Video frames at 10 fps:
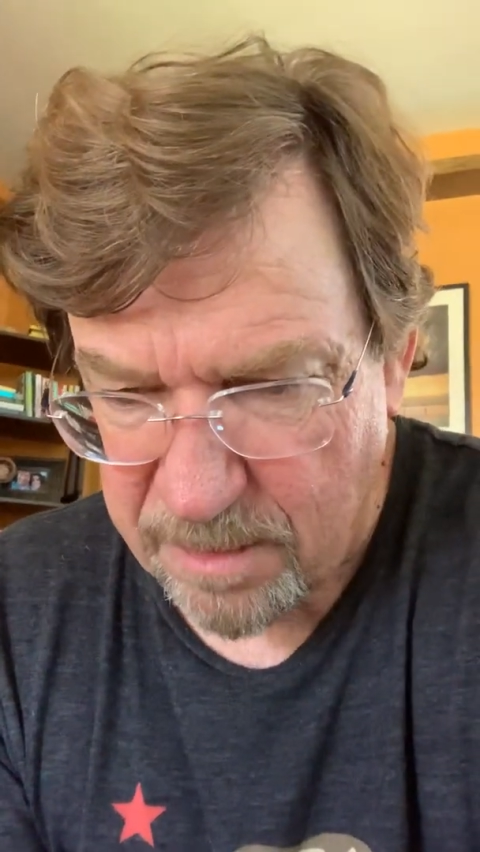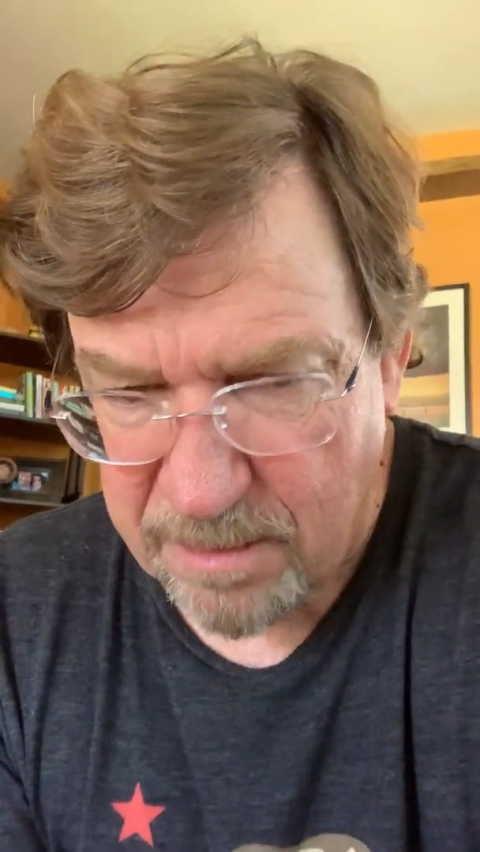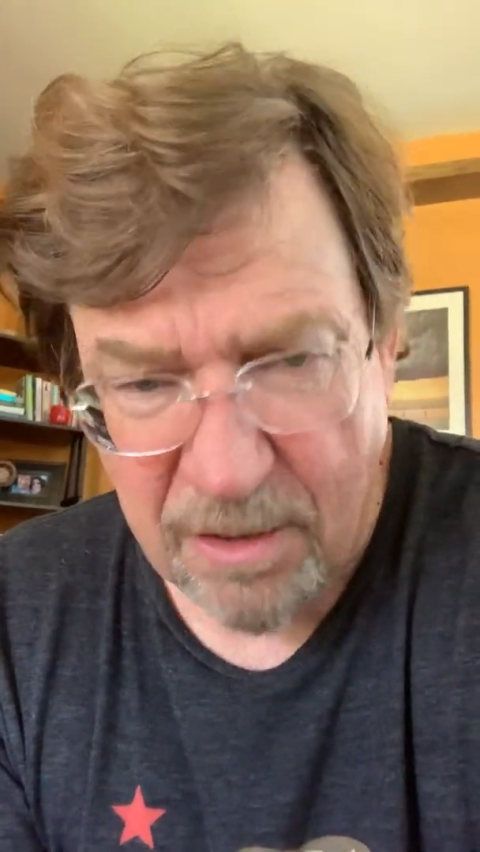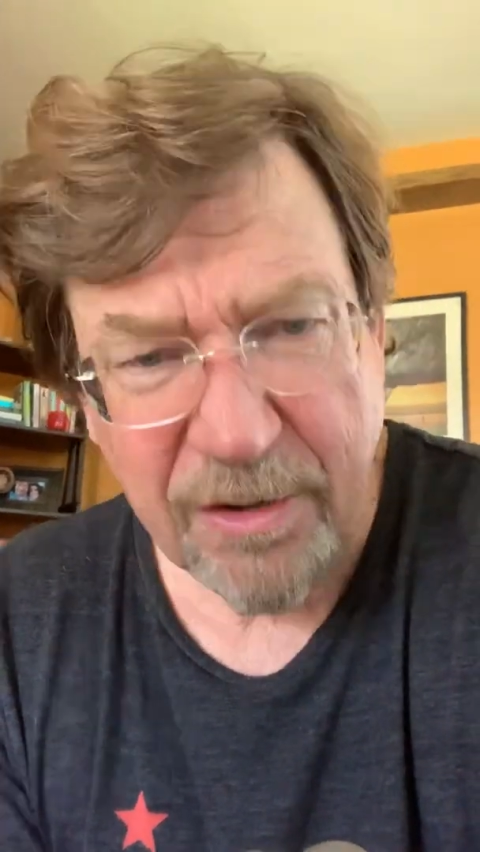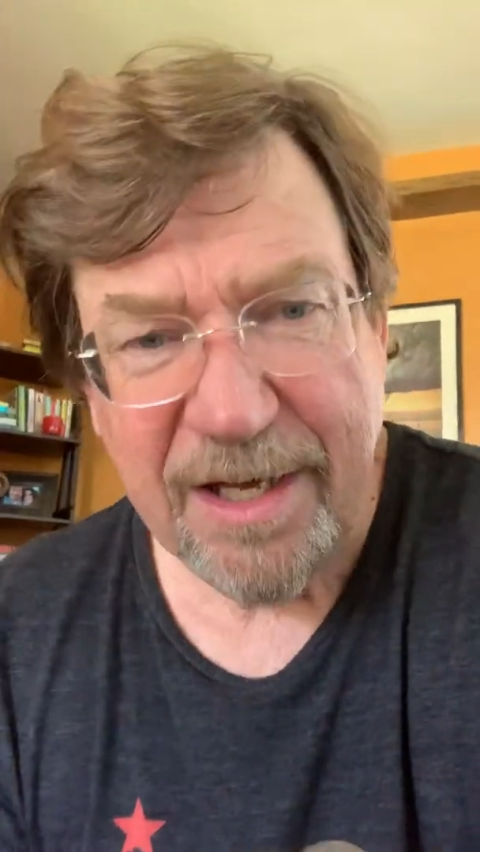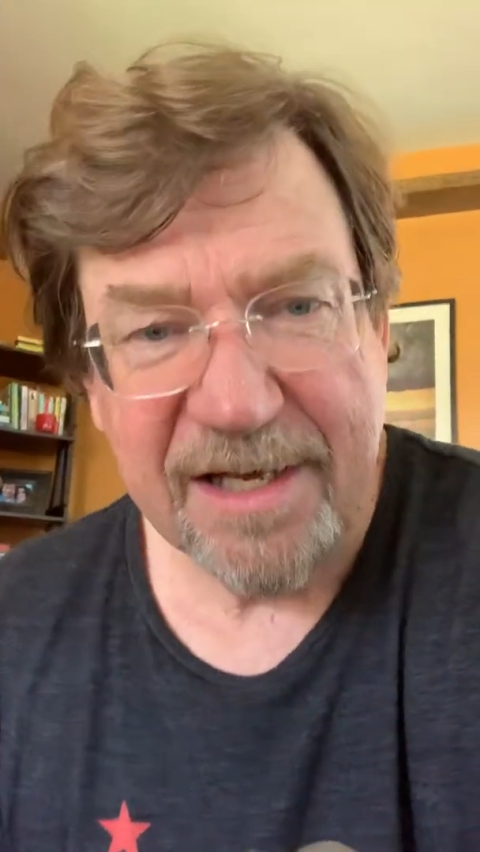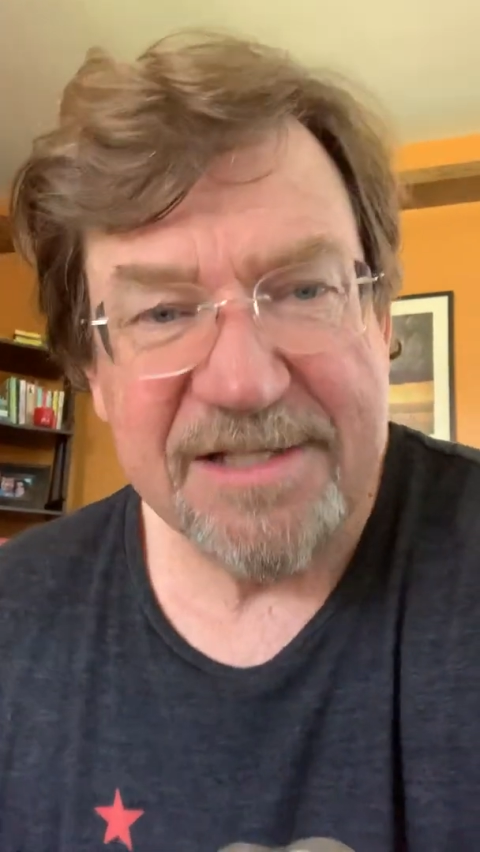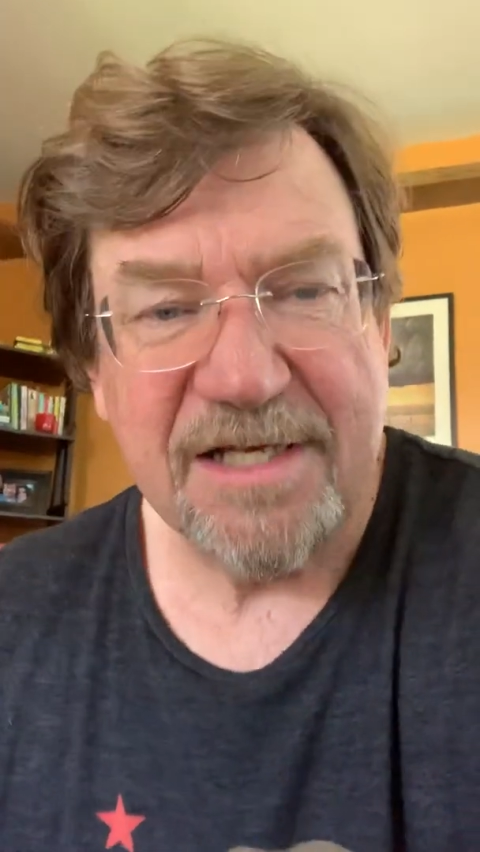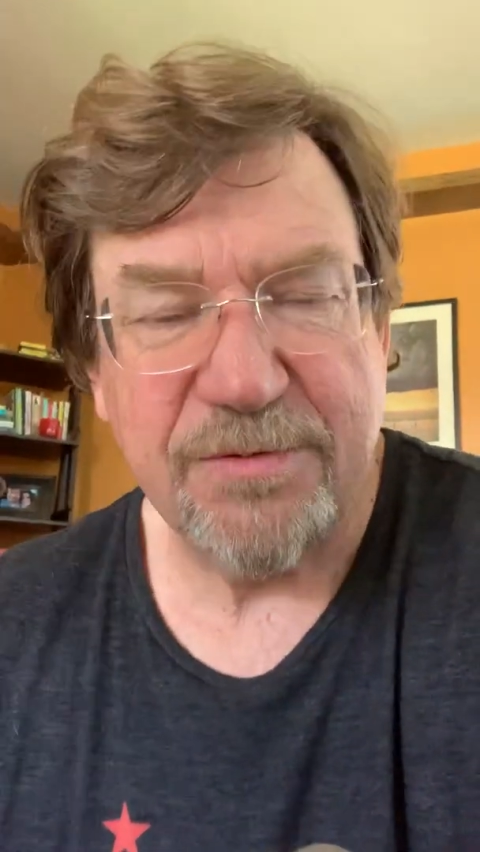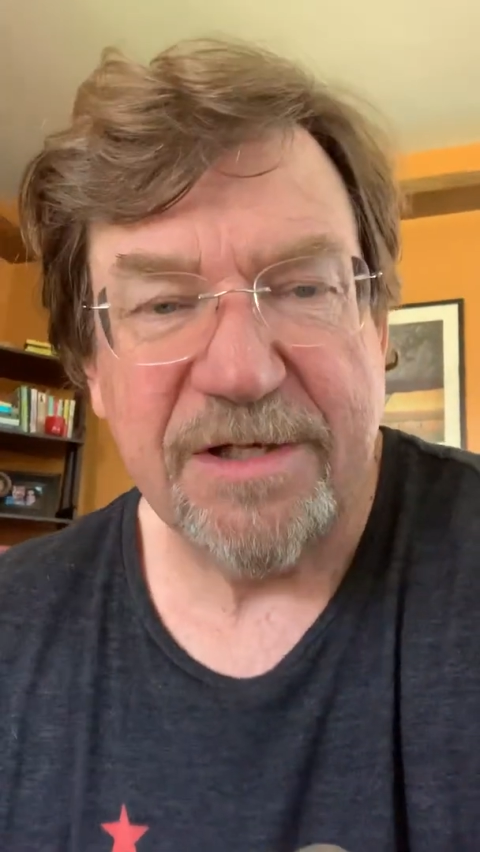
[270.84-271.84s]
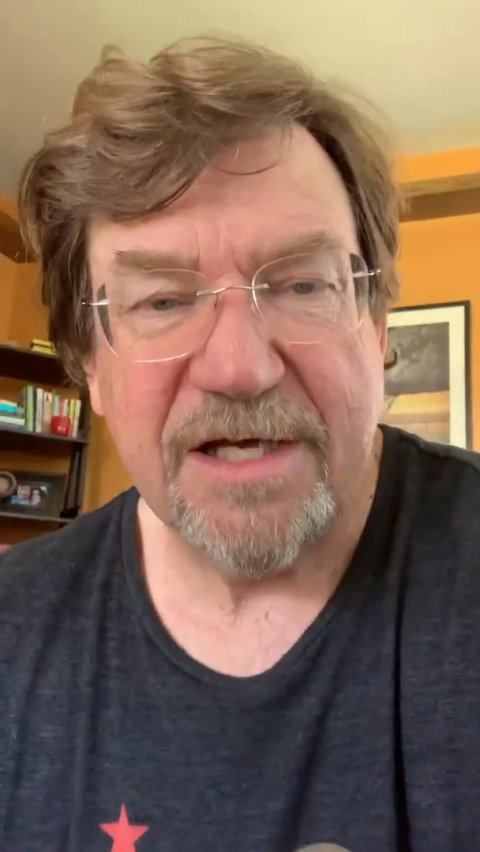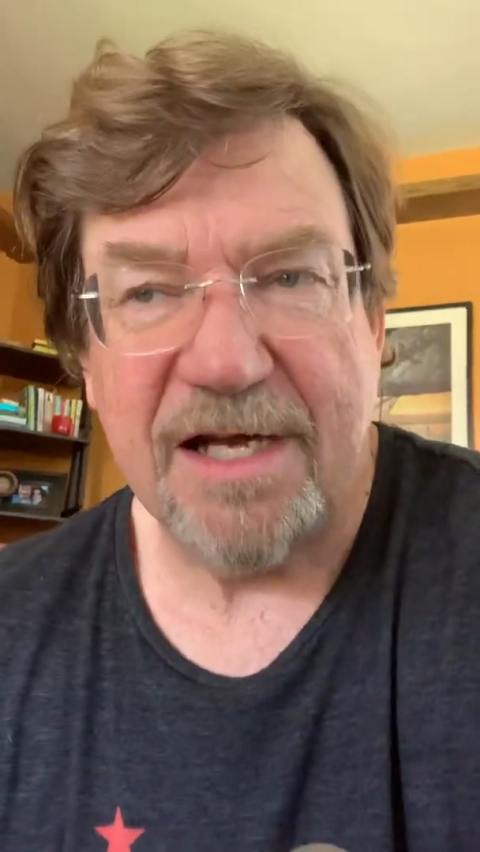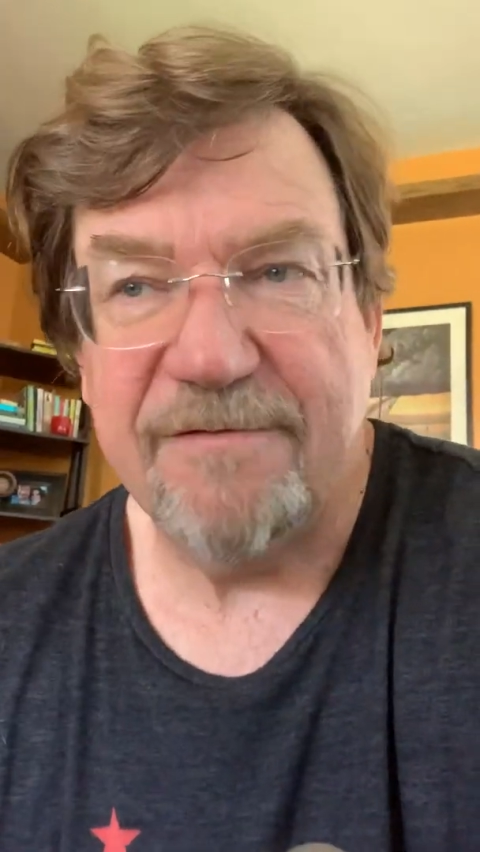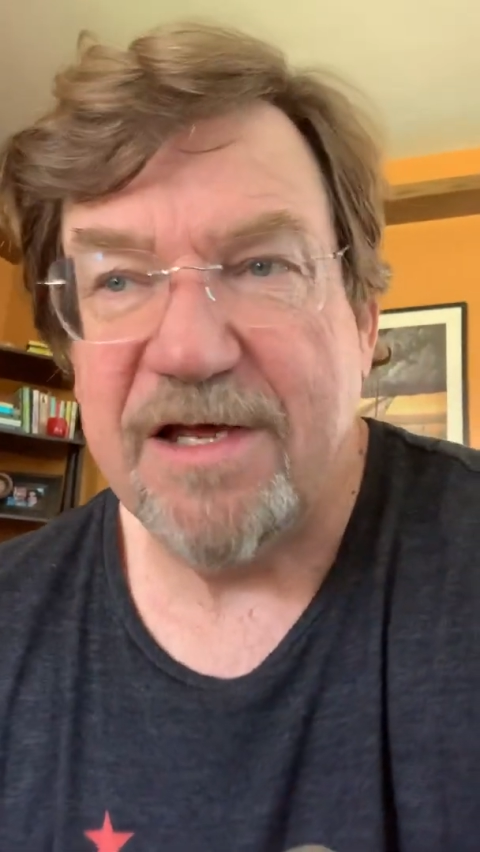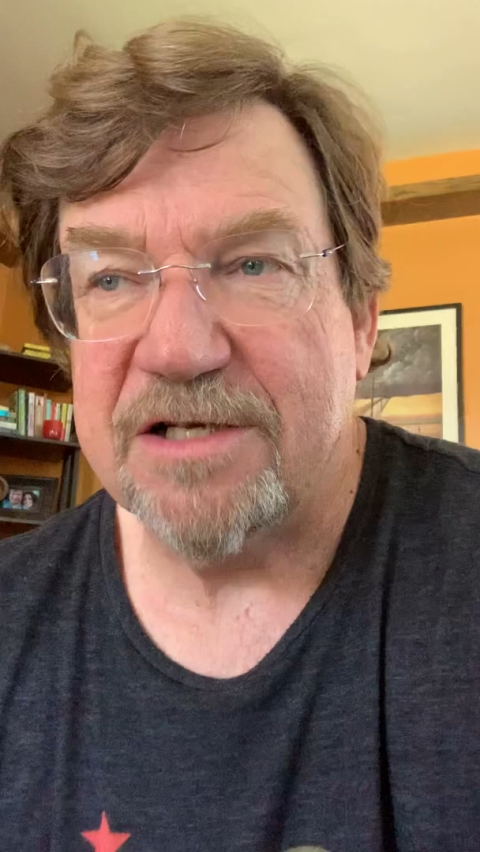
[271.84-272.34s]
Okay, I guess that's really kind of it.